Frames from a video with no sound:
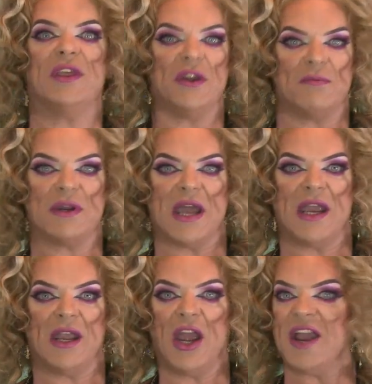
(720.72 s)
the number
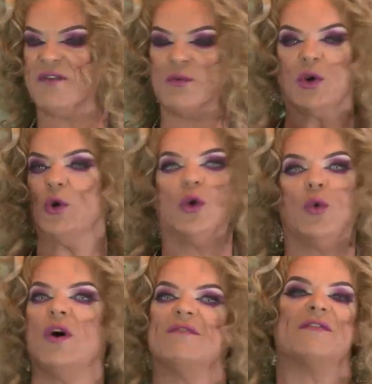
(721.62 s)
nine. However, we're gonna
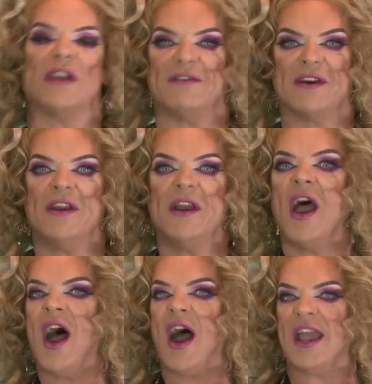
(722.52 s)
go on forever.
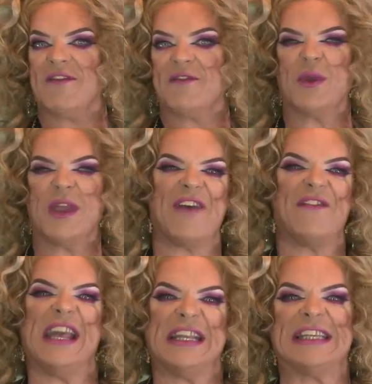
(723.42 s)
However, we
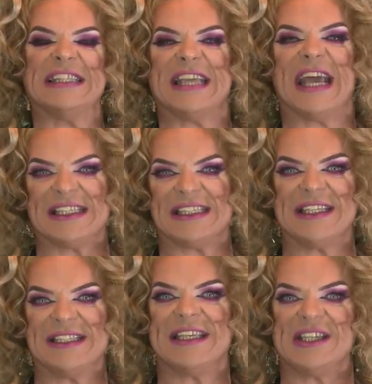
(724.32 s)
have eight
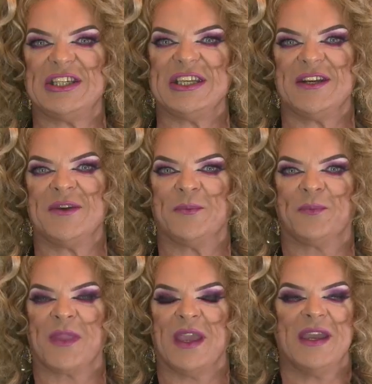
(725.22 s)
contestants this year.
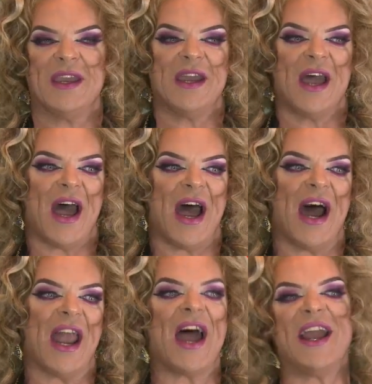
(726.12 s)

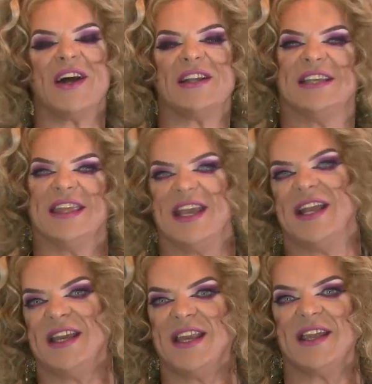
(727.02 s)
And I got to
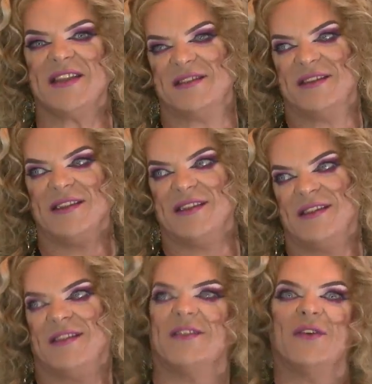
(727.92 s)
thinking, and
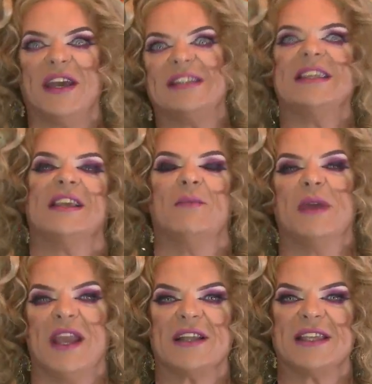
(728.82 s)
the rest of the
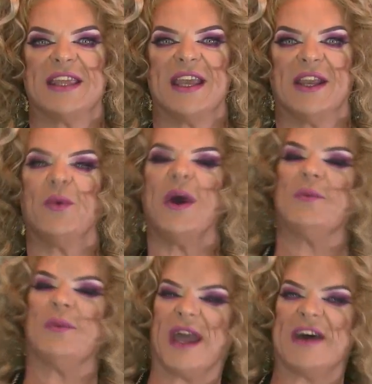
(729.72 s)
committee got to thinking, why
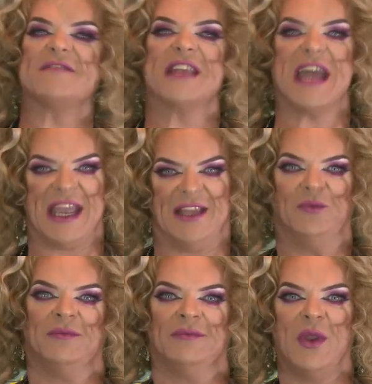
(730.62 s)
don't we have nine?
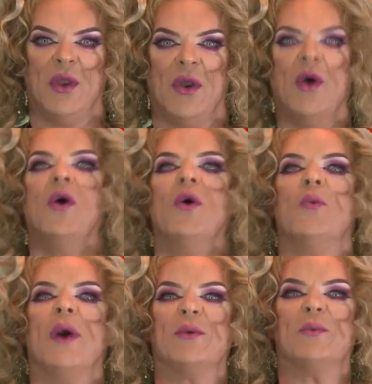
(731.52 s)

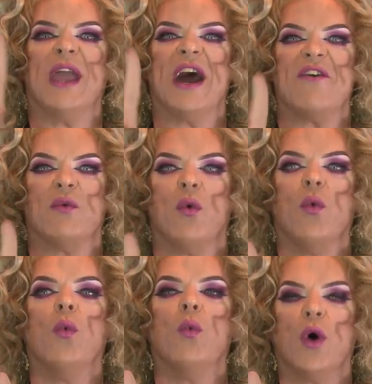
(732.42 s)
Why don't we have
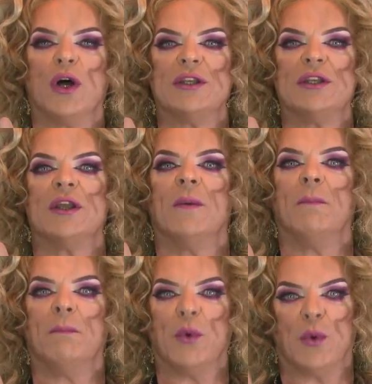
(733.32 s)
one
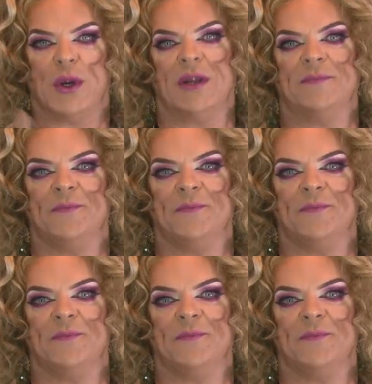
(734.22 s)
more?